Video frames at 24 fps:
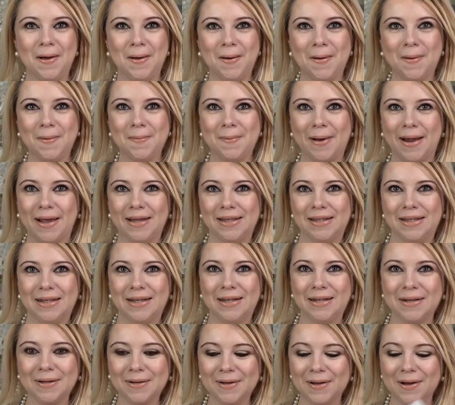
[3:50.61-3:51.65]
All right,
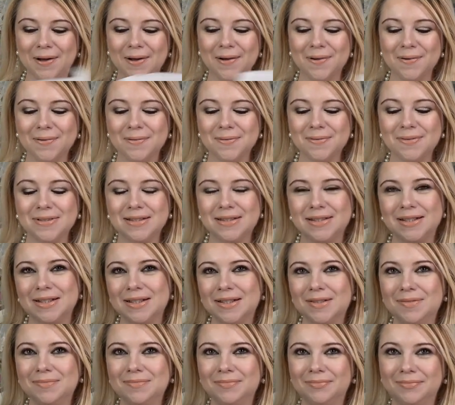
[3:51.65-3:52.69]
here it
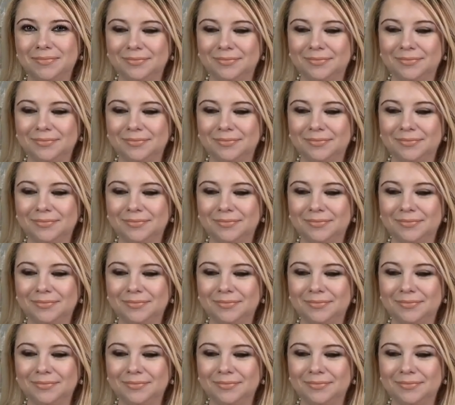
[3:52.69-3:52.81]
goes.